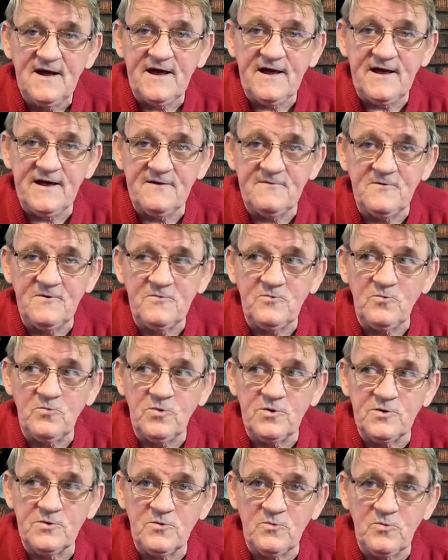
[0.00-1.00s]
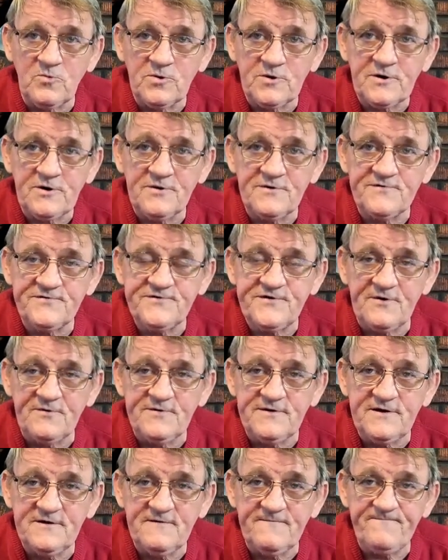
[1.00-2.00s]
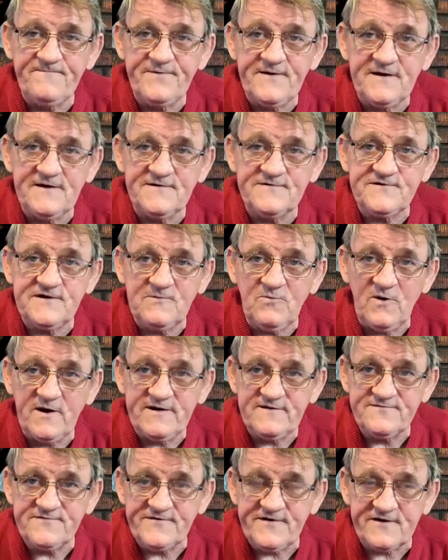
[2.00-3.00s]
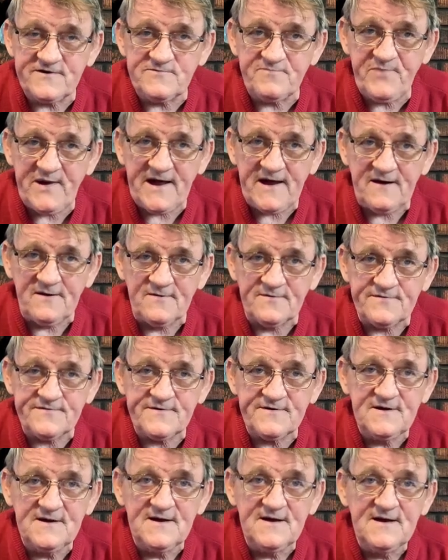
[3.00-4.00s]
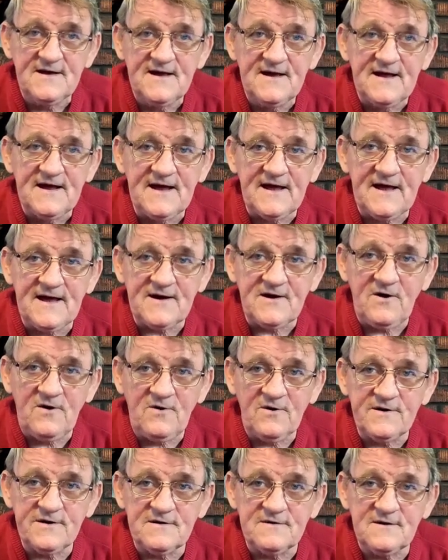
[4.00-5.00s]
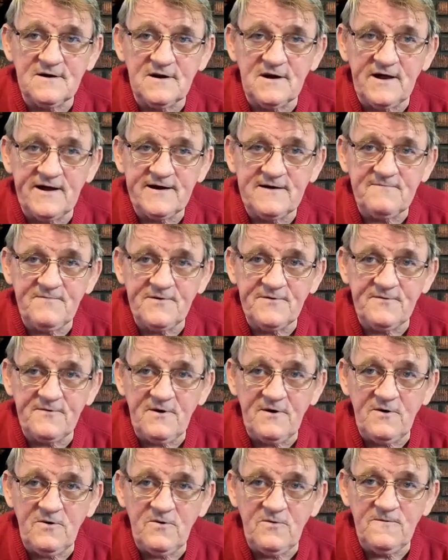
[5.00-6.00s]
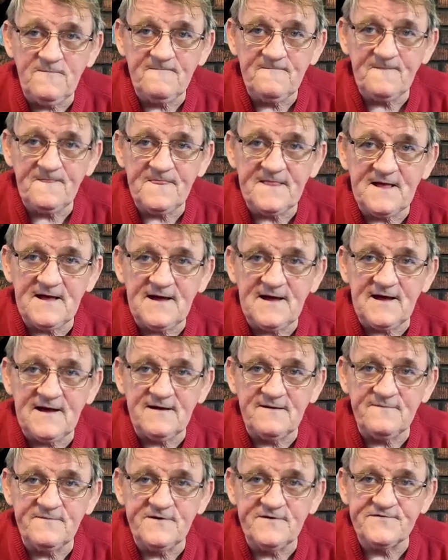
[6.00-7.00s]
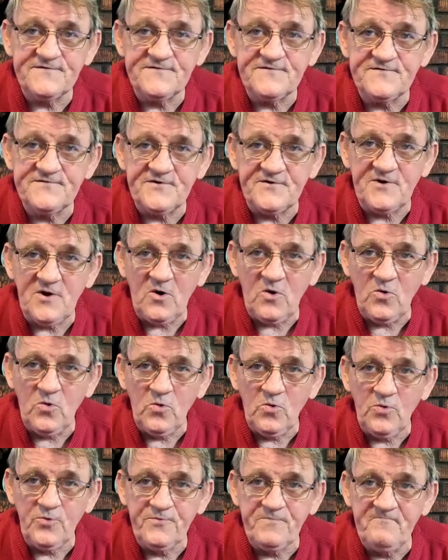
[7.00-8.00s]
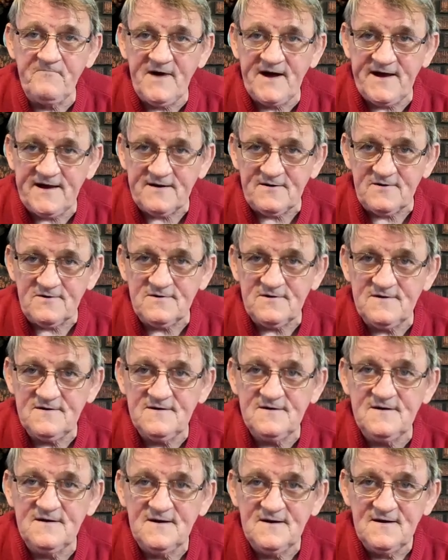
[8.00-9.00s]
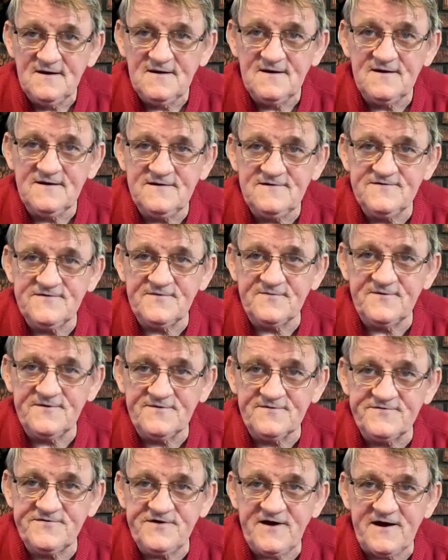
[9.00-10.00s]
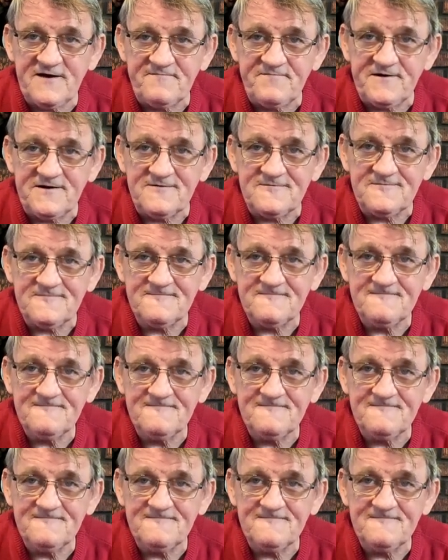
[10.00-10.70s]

And we're going to show you a fish. He weighed 6 pounds. Caught at Lake Monroe, and this is an old male. He's a real champion.